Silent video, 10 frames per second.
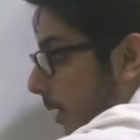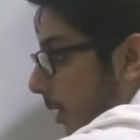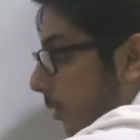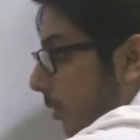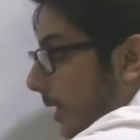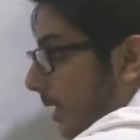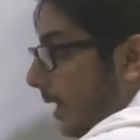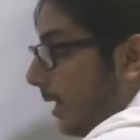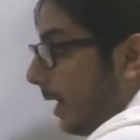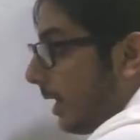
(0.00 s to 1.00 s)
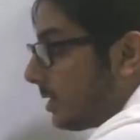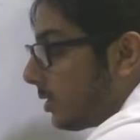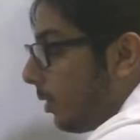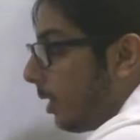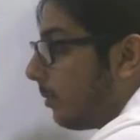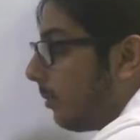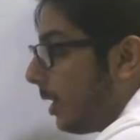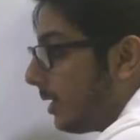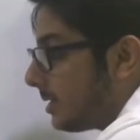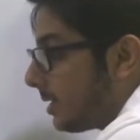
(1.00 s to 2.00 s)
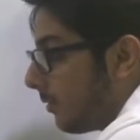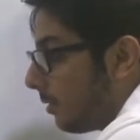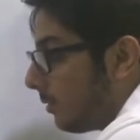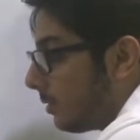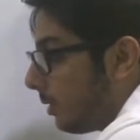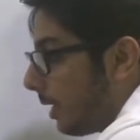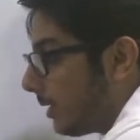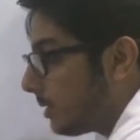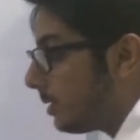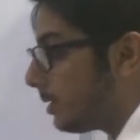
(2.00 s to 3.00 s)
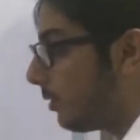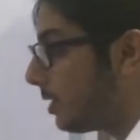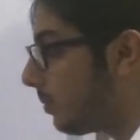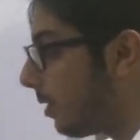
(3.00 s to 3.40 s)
you're gonna get x squared minus 7 over 2x, so this